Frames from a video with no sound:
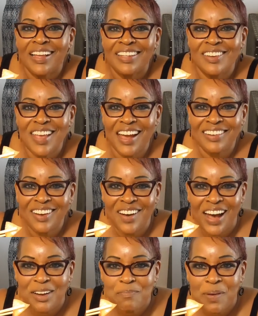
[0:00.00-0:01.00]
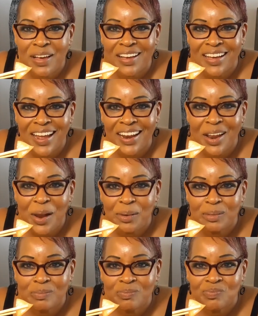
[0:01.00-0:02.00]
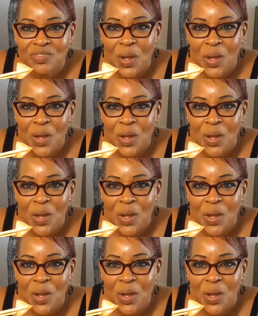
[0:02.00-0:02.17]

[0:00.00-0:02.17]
do y'all know how to pick a cantaloupe?